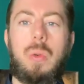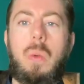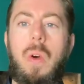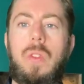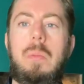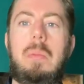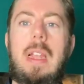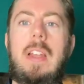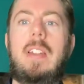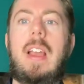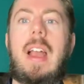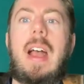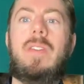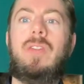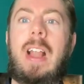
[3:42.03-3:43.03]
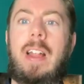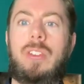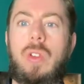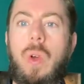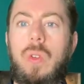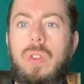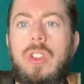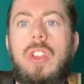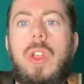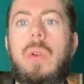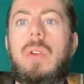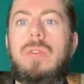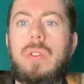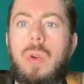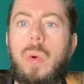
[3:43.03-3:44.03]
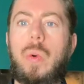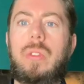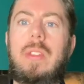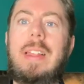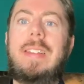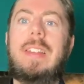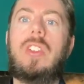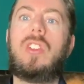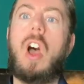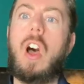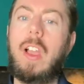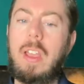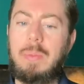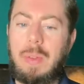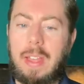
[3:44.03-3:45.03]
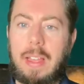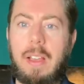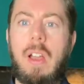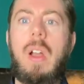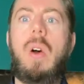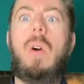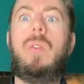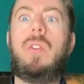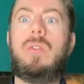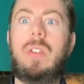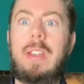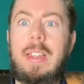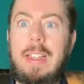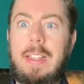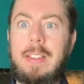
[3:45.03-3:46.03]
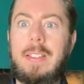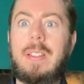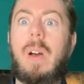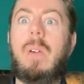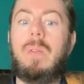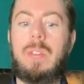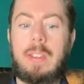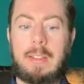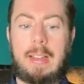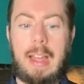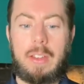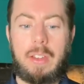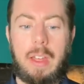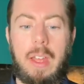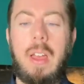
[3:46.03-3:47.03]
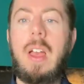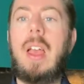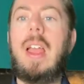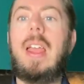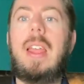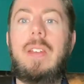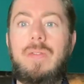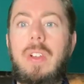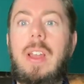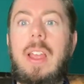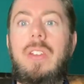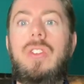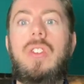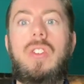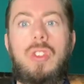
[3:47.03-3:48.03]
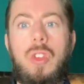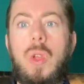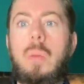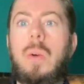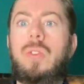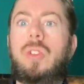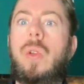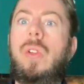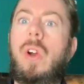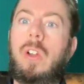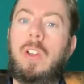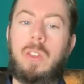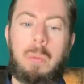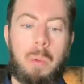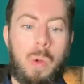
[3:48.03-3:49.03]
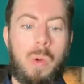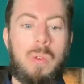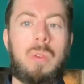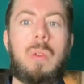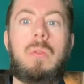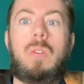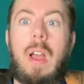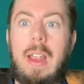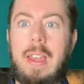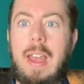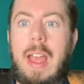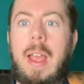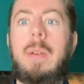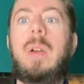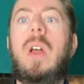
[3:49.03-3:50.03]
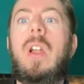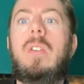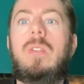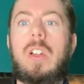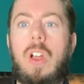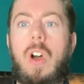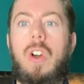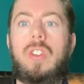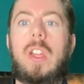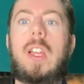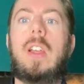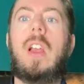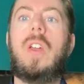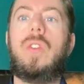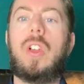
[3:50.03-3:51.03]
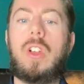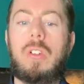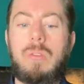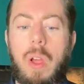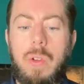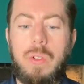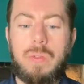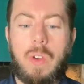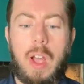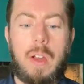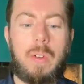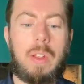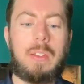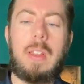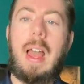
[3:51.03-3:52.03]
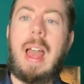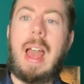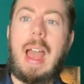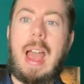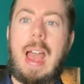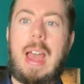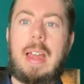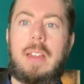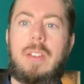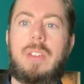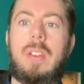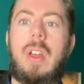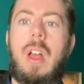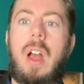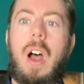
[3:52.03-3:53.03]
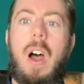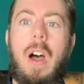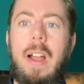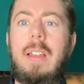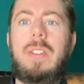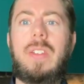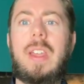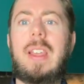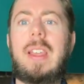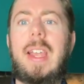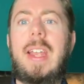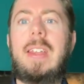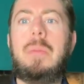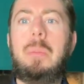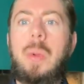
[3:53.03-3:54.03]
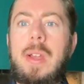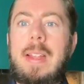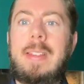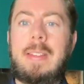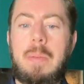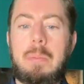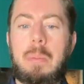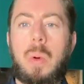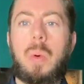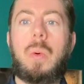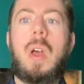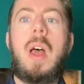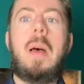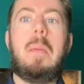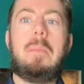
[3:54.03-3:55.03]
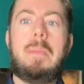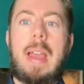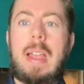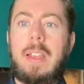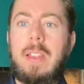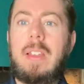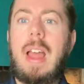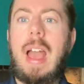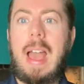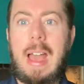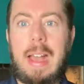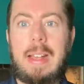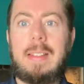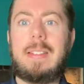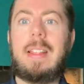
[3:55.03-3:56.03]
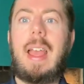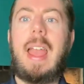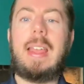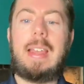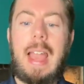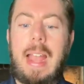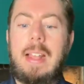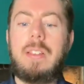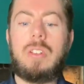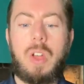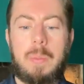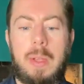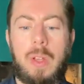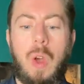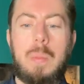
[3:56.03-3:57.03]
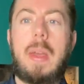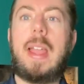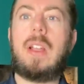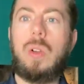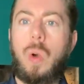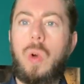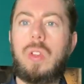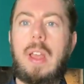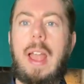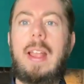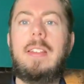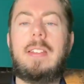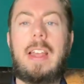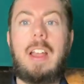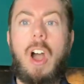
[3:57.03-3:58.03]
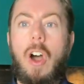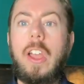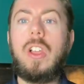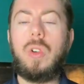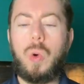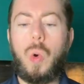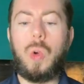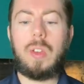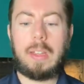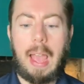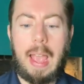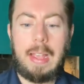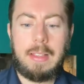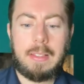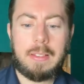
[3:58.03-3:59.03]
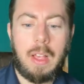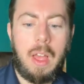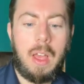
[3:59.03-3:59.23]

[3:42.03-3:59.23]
what the media have latched onto, of course, is the timing of the release of this letter in relation to what's going on in the world right now regarding the coronavirus. And I think it's pretty simple. Meghan has a case coming up, a court case, a high court case